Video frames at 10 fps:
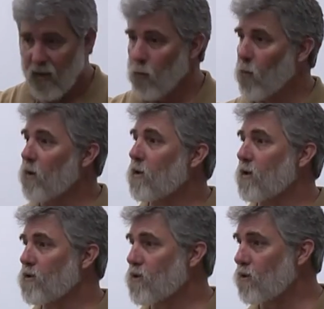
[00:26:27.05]
will
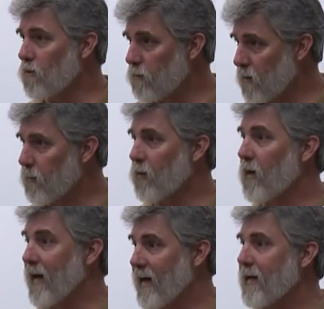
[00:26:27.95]
consume the
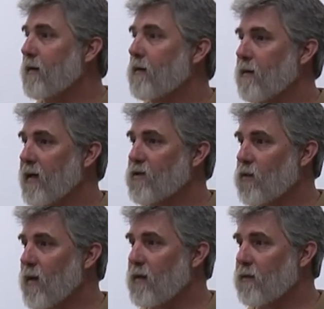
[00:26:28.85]
prey that's
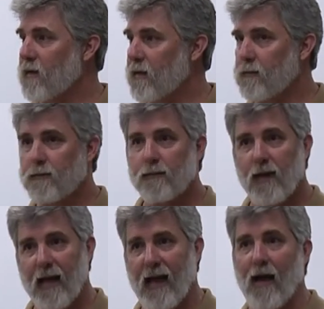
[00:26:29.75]
around them.
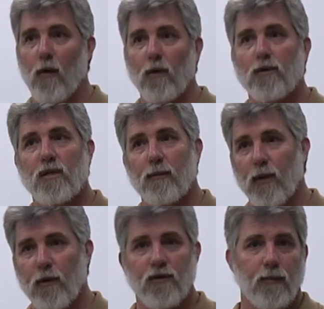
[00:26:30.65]
Owls and
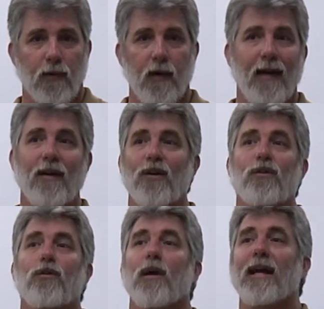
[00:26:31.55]
birds of prey are
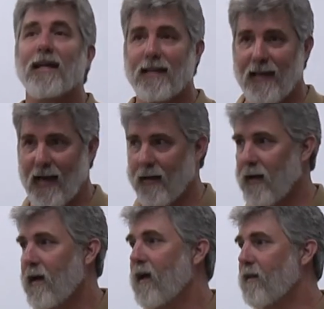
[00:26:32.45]
great at that.
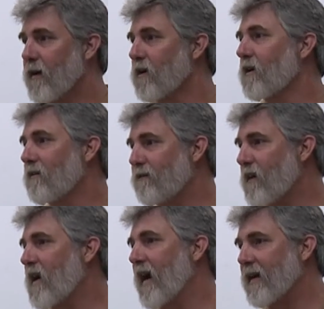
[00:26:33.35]
They're going to
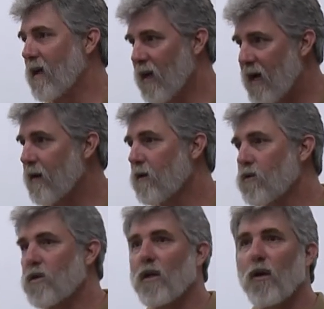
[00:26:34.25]
find a lot of
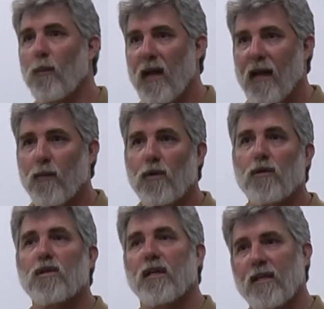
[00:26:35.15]
those little
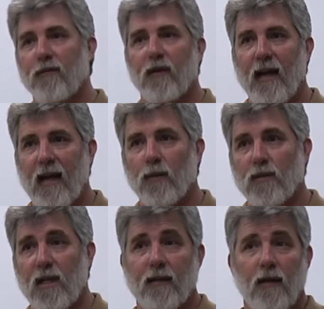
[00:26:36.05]
mammals and different
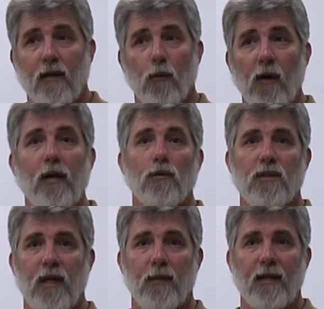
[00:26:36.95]
animals out there that we don't
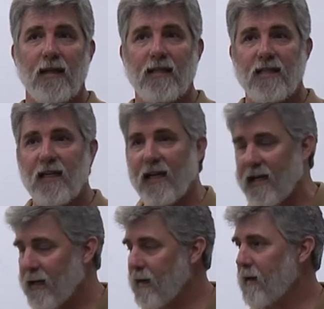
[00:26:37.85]
typically
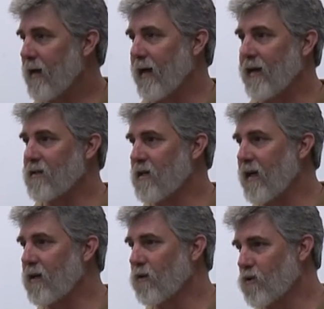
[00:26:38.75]
see. And as
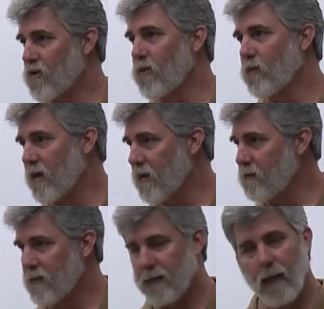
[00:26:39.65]
they consume
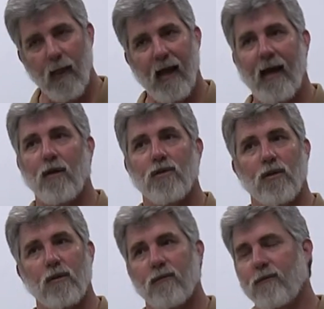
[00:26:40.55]
them, owls
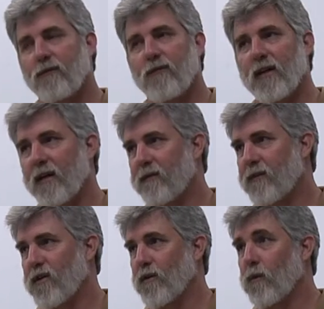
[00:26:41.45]
are very
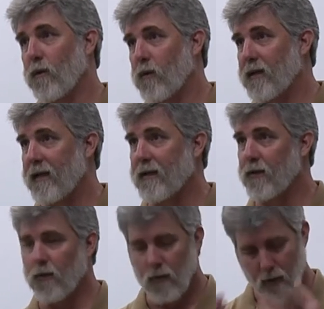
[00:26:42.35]
efficient with what they
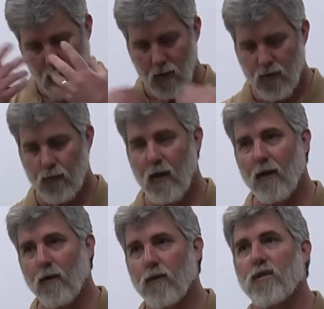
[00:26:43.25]
do.
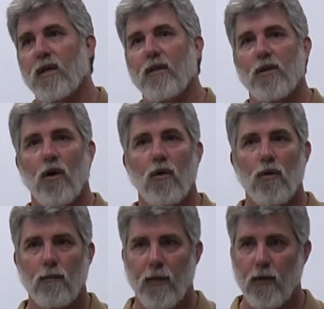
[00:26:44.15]
Swallow those things
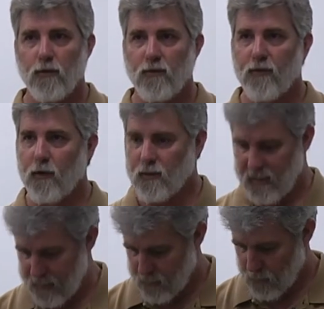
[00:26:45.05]
whole bones, fur,
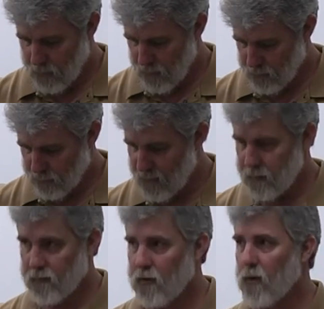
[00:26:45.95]
teeth, toenails,
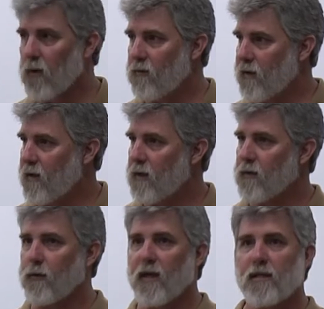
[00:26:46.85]
feathers go over here.
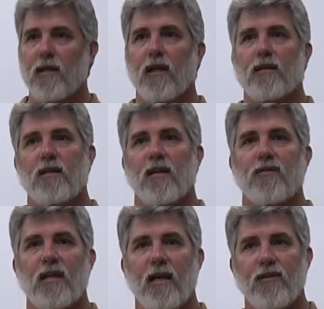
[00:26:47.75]
The rest of that stuff's
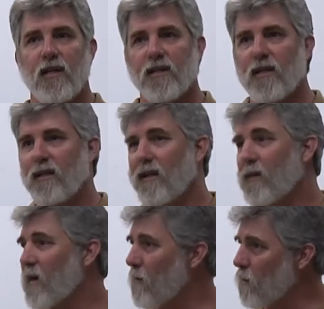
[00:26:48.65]
digested, and then
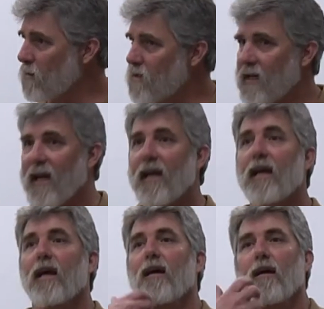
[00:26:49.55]
about once a day,
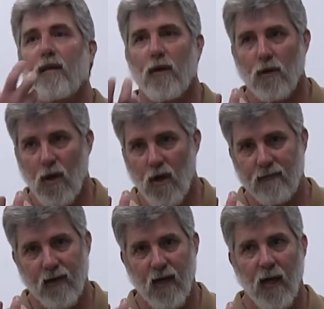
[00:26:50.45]
they'll
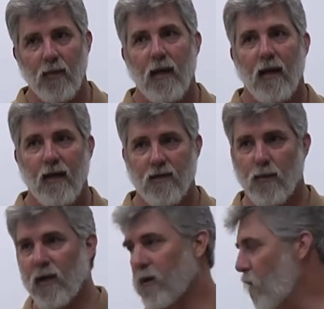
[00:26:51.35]
cough it up as a
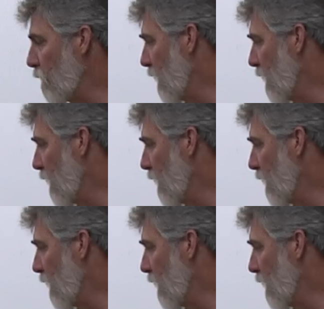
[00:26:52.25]
big old